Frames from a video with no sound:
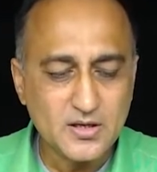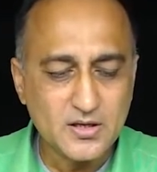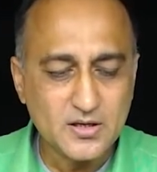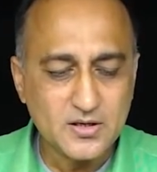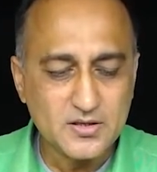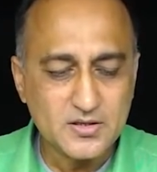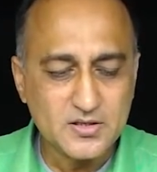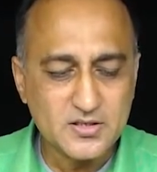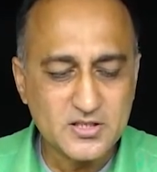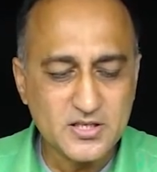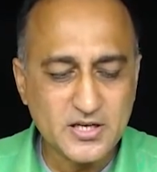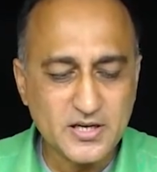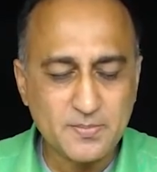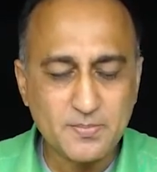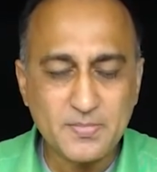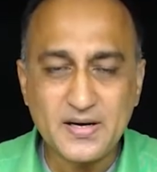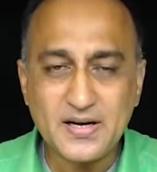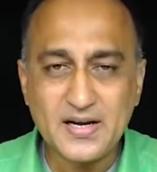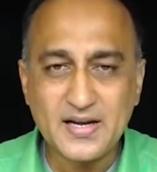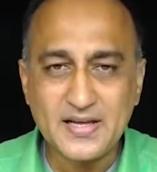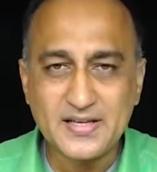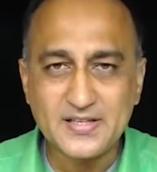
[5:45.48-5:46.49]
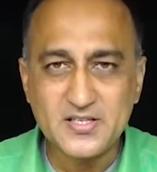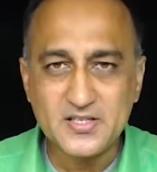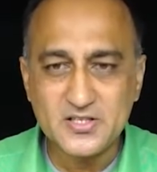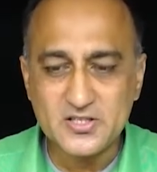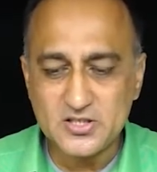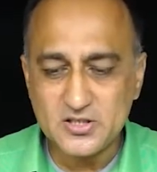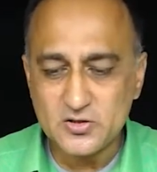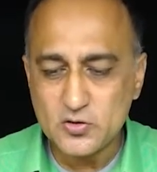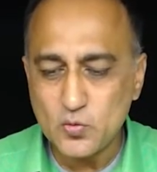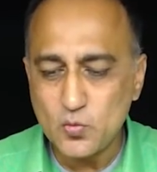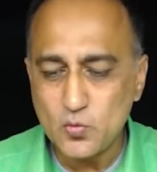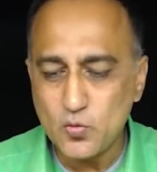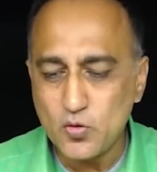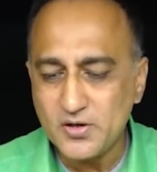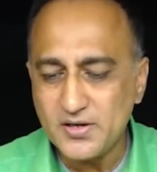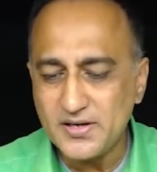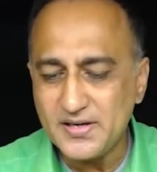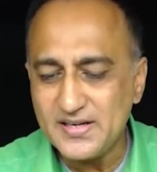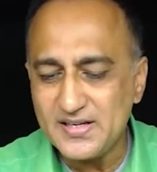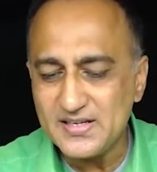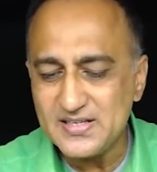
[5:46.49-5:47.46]
statement like this. So
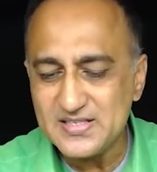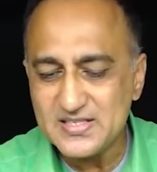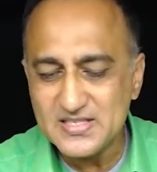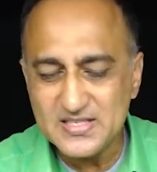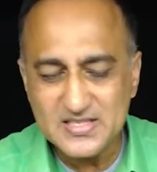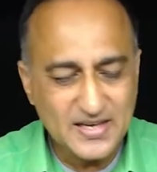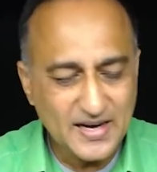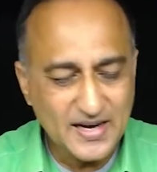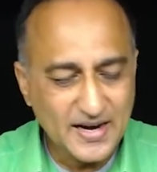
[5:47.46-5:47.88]
what it does is